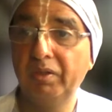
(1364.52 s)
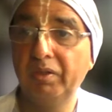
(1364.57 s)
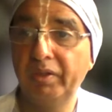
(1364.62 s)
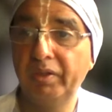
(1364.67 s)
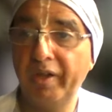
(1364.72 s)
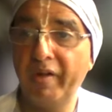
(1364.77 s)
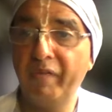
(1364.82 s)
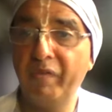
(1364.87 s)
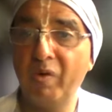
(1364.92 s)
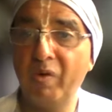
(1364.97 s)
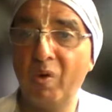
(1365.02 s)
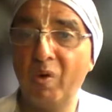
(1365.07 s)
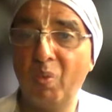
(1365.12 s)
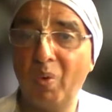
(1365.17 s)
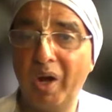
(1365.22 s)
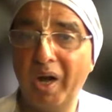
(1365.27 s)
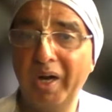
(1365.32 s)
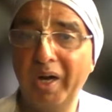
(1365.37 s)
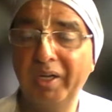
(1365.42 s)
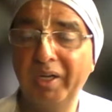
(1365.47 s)
Therefore,
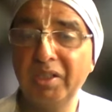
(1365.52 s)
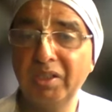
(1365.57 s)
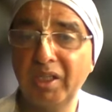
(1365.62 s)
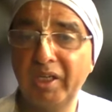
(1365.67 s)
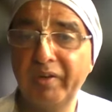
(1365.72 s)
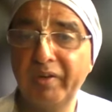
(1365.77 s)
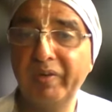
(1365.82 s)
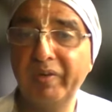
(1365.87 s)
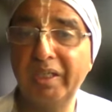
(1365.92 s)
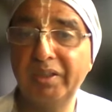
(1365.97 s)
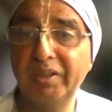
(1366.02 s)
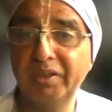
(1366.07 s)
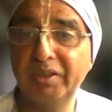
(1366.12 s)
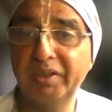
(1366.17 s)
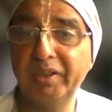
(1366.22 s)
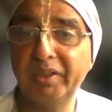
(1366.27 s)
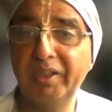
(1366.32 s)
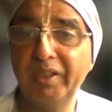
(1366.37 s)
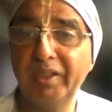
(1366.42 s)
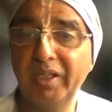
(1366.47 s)
why does a living
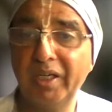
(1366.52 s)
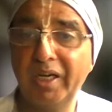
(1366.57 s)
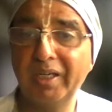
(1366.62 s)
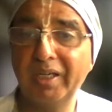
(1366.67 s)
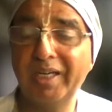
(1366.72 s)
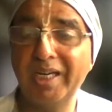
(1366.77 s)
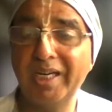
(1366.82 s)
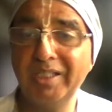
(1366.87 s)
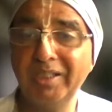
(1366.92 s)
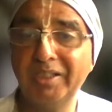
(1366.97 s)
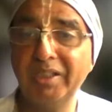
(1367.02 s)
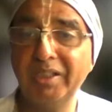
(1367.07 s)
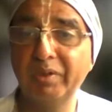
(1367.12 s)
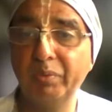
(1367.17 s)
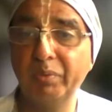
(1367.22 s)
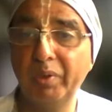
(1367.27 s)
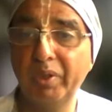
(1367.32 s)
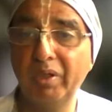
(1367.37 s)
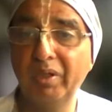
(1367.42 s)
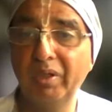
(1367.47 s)
entity, against
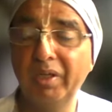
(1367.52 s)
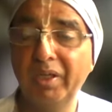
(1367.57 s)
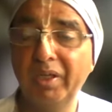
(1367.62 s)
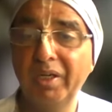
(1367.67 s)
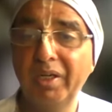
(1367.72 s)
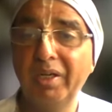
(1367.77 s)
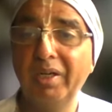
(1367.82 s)
his will,